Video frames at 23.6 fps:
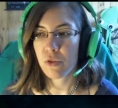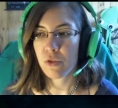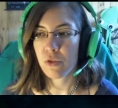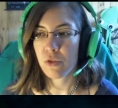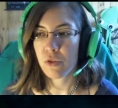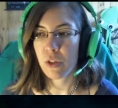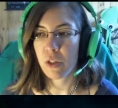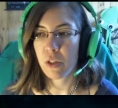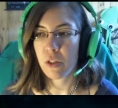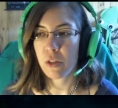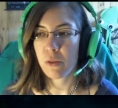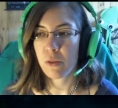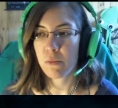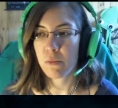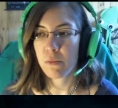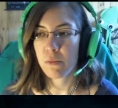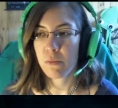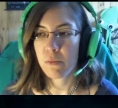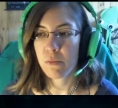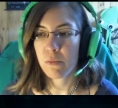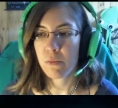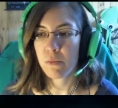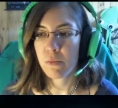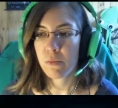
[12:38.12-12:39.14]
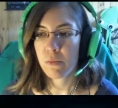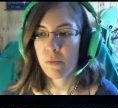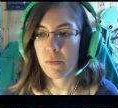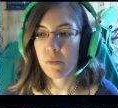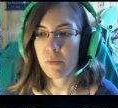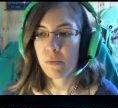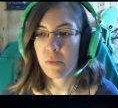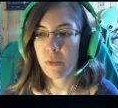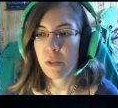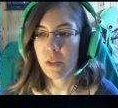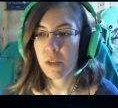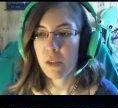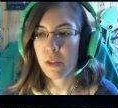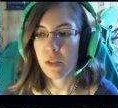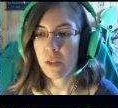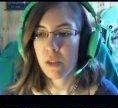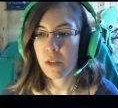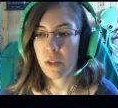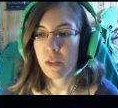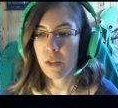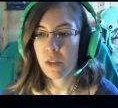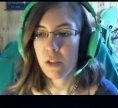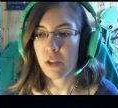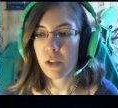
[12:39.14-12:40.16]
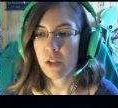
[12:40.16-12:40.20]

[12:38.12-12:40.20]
Nothing is said.